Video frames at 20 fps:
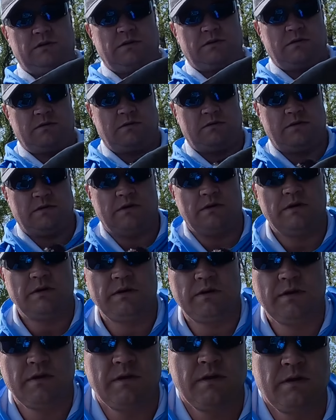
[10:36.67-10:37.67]

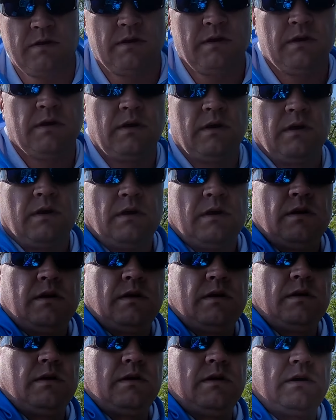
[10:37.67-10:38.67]

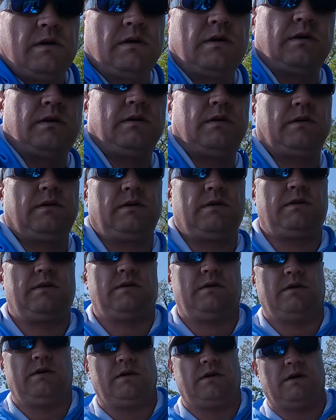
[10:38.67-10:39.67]

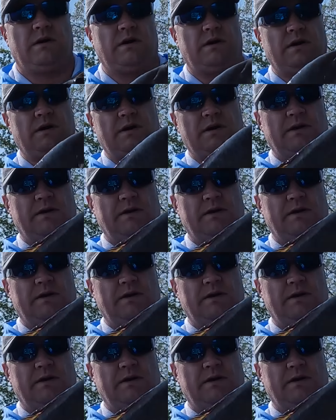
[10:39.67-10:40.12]
(silence)